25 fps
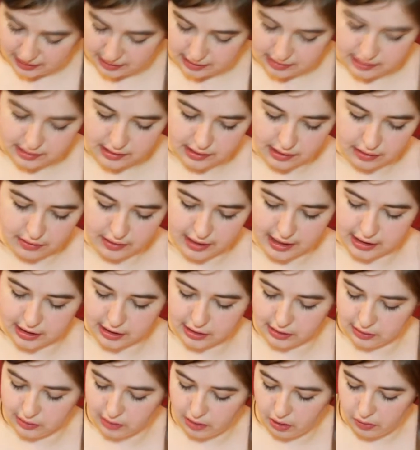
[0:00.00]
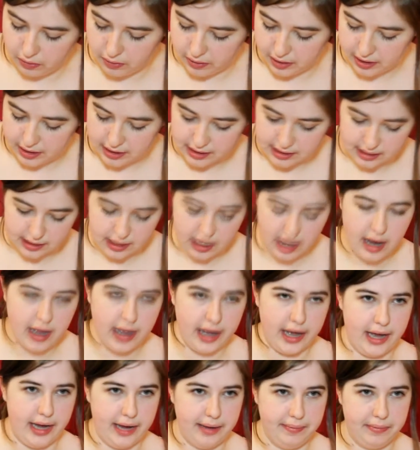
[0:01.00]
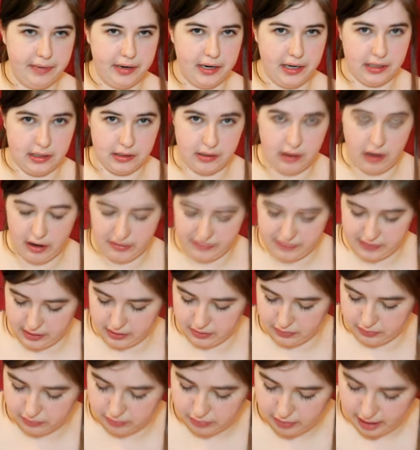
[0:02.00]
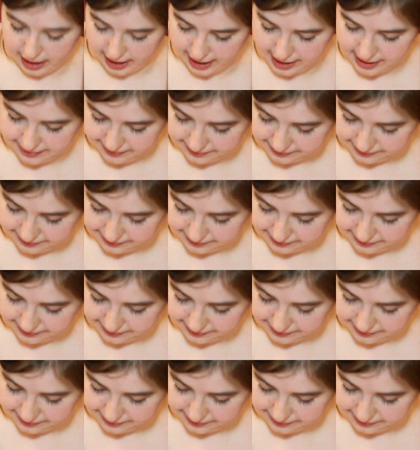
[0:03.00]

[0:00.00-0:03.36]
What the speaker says: so it's lower in the sky, but it's off to the right.